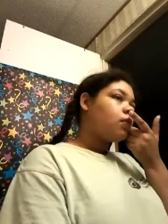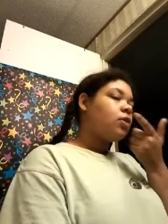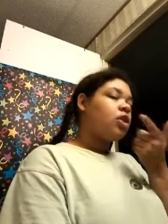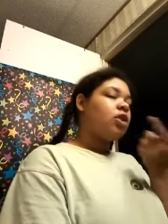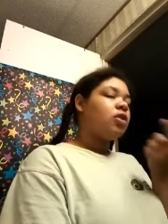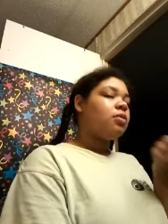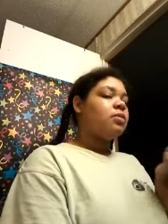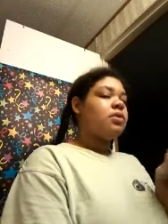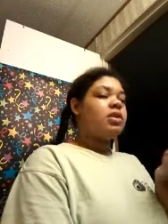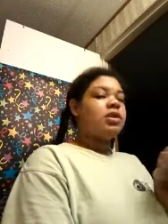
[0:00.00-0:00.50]

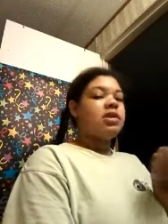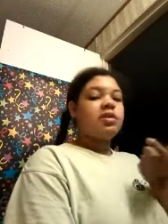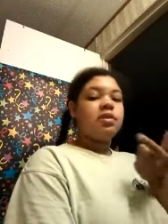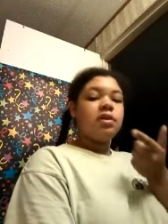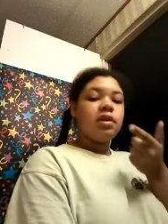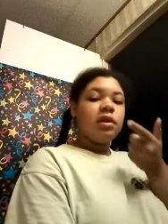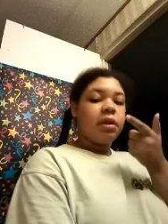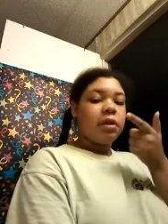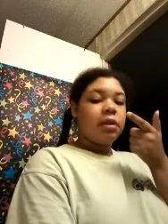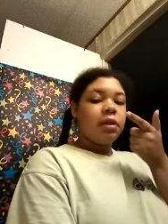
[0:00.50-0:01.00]
Nope, still
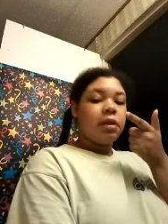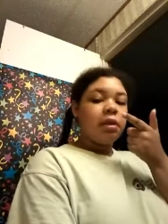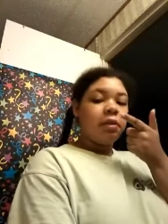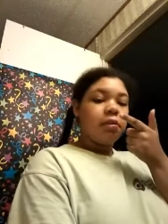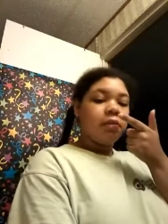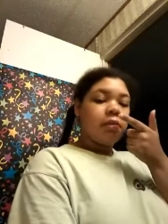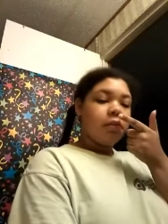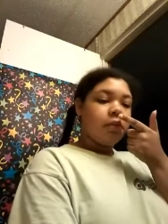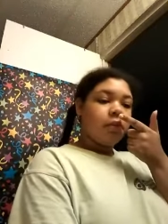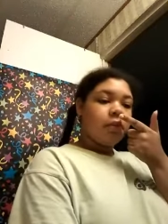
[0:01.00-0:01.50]

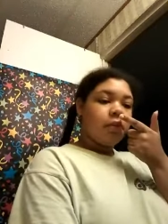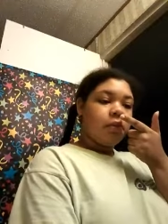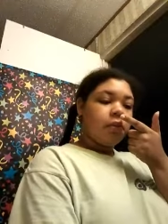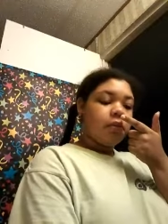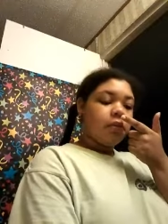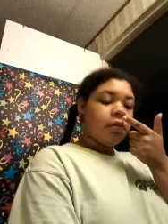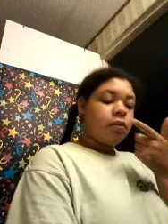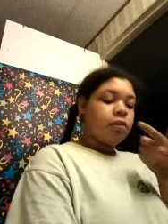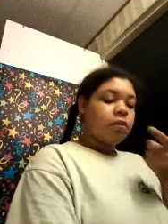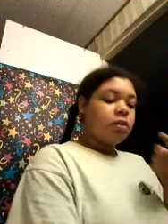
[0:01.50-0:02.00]
nothing,
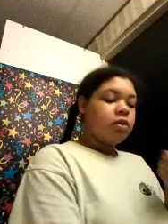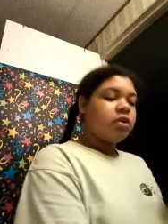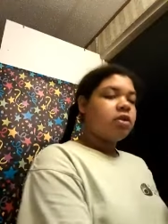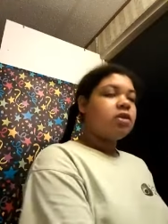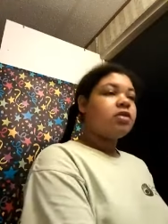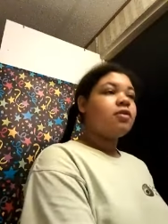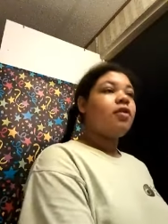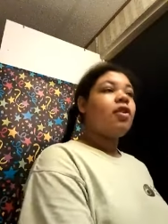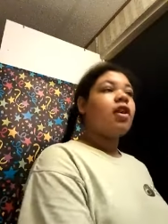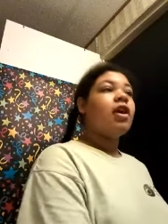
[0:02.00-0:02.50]
which
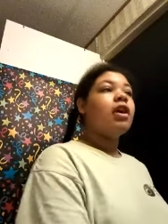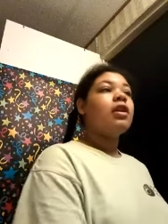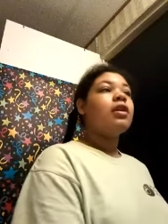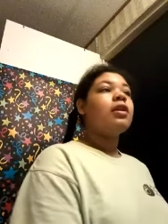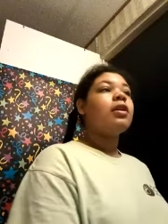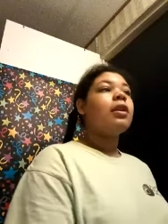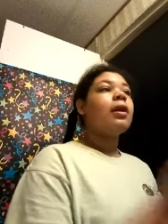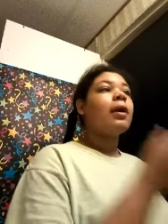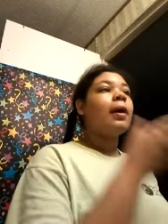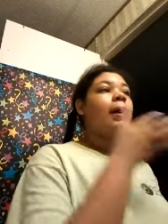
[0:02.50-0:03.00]
is
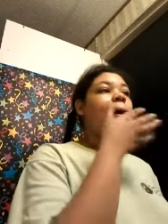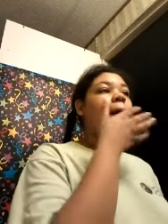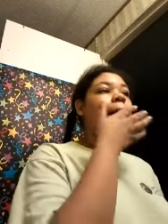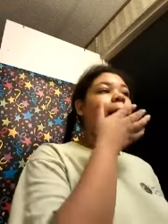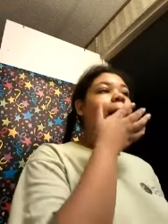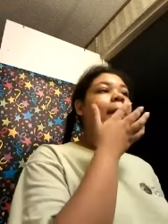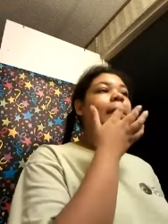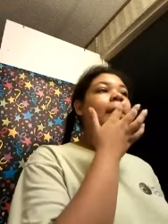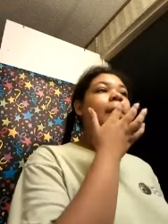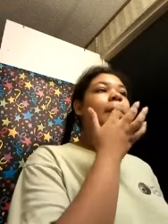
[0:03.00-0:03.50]
fine.
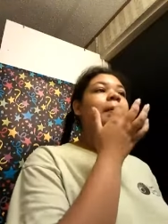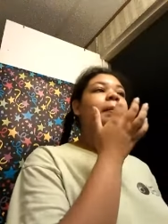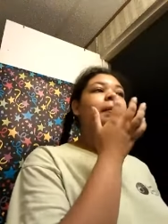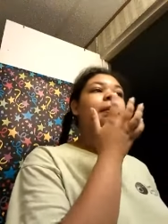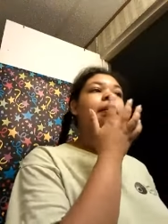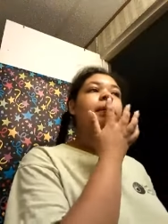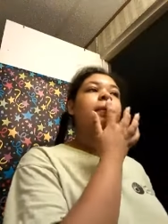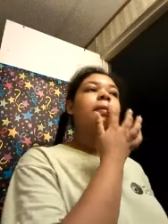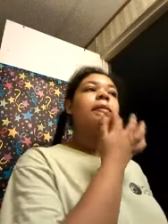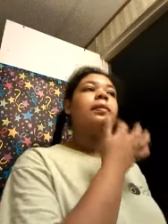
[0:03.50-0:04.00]

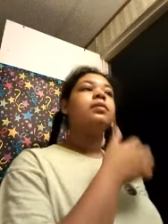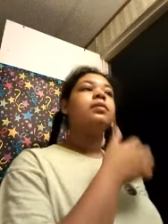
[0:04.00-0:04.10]
Um,